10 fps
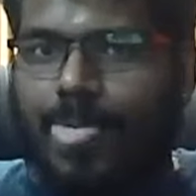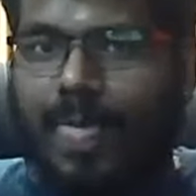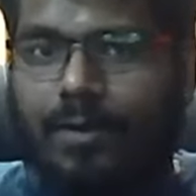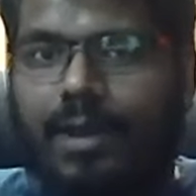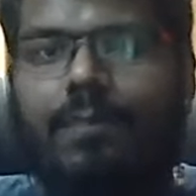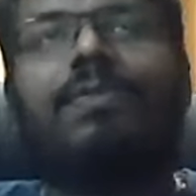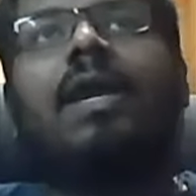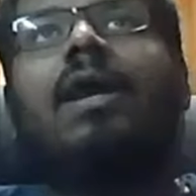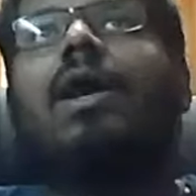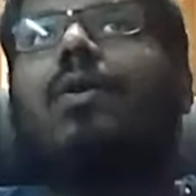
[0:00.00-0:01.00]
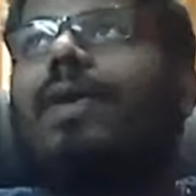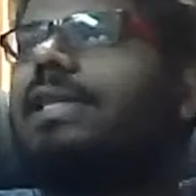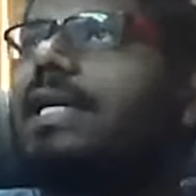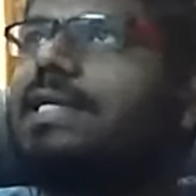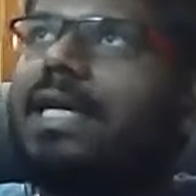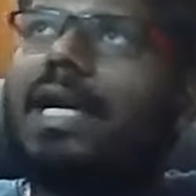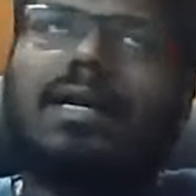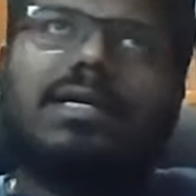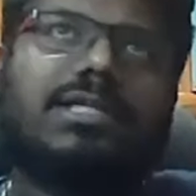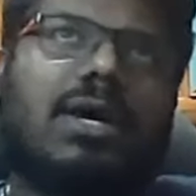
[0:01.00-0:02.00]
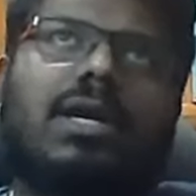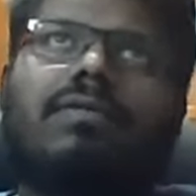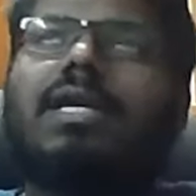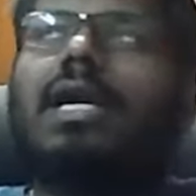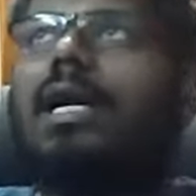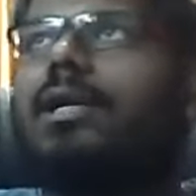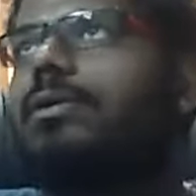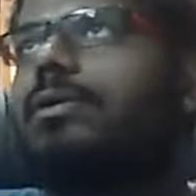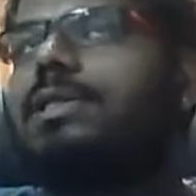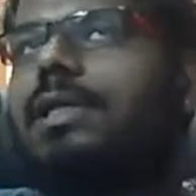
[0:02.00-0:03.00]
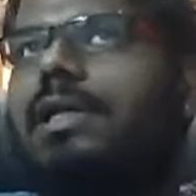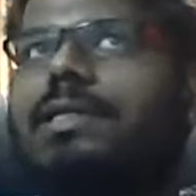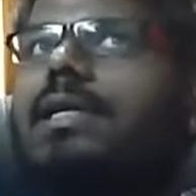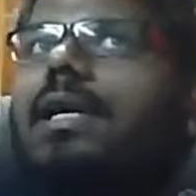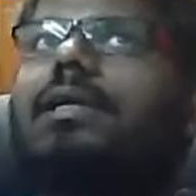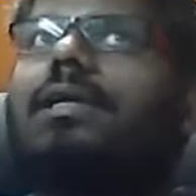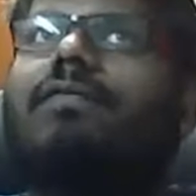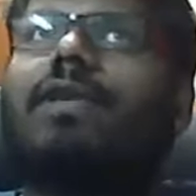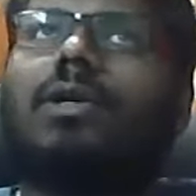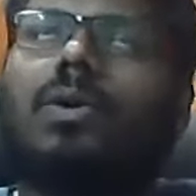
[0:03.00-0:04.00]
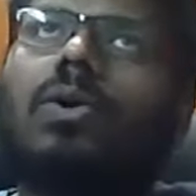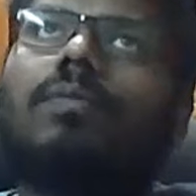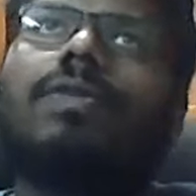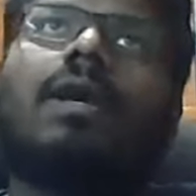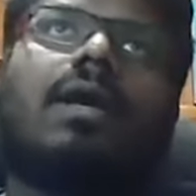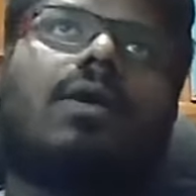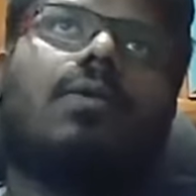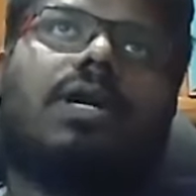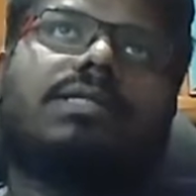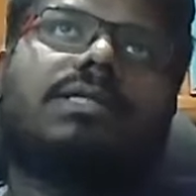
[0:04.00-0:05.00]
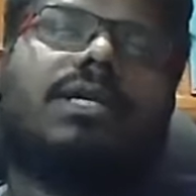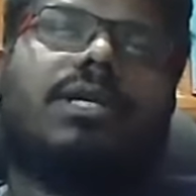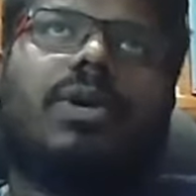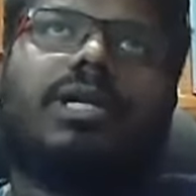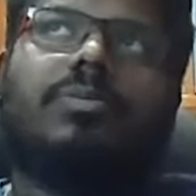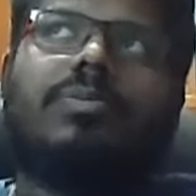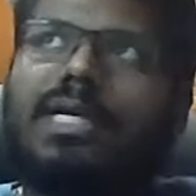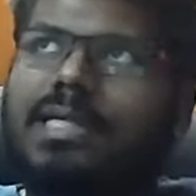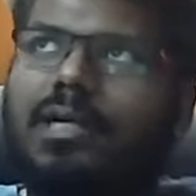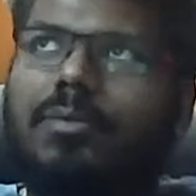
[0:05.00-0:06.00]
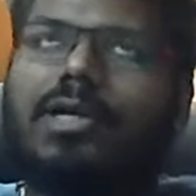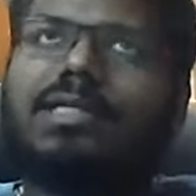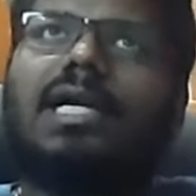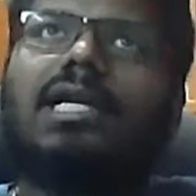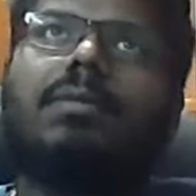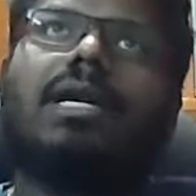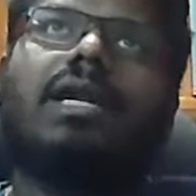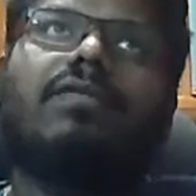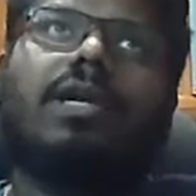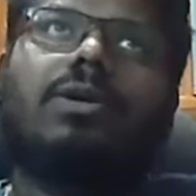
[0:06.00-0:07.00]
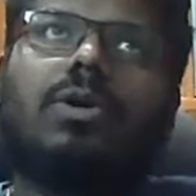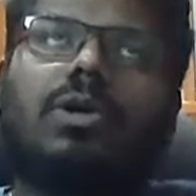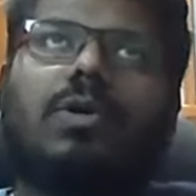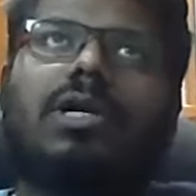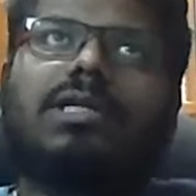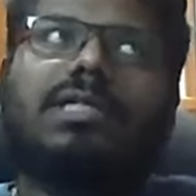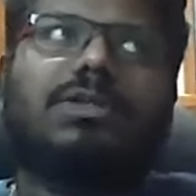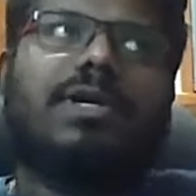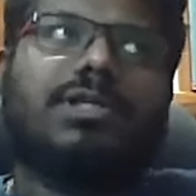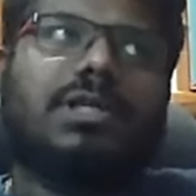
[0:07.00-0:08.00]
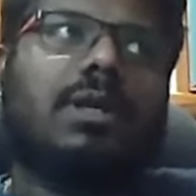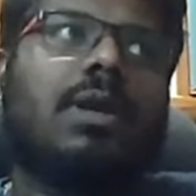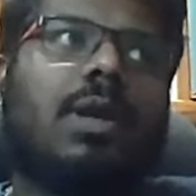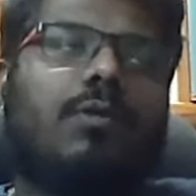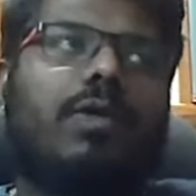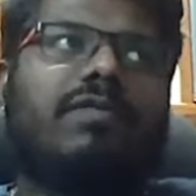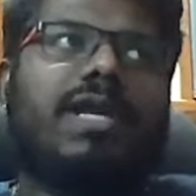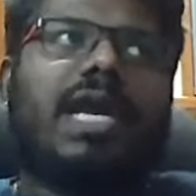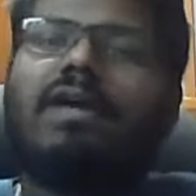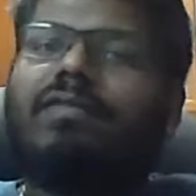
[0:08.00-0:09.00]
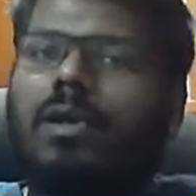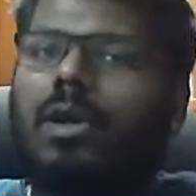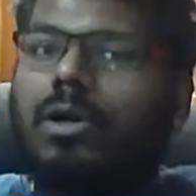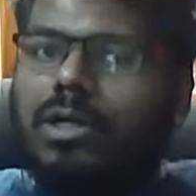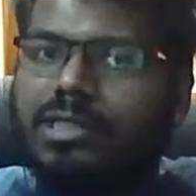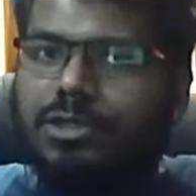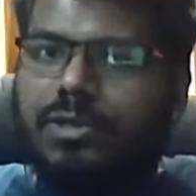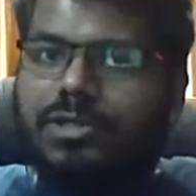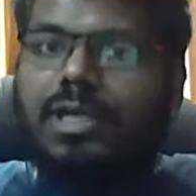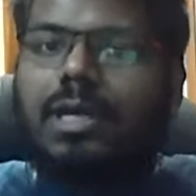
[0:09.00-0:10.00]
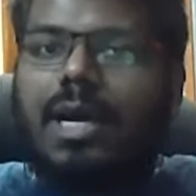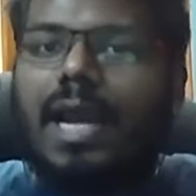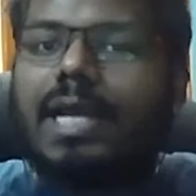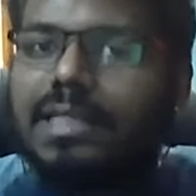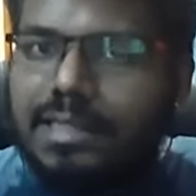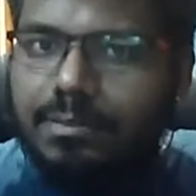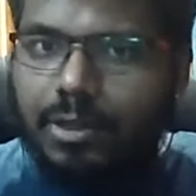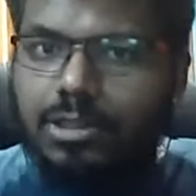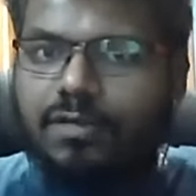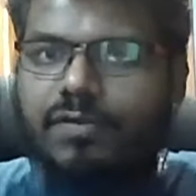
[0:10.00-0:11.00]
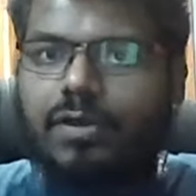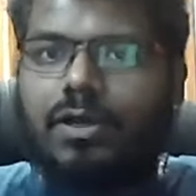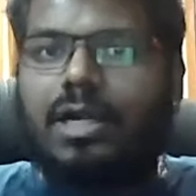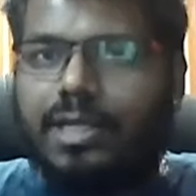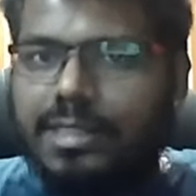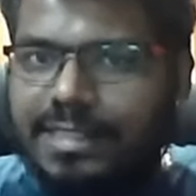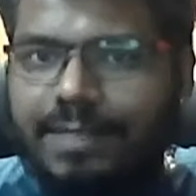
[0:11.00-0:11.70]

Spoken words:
Okay. When they said, sorry, we can't do this unless and until we know what is it that you're going to present, because ultimately we don't want a situation where we have a law and order situation at our hands because of your contents.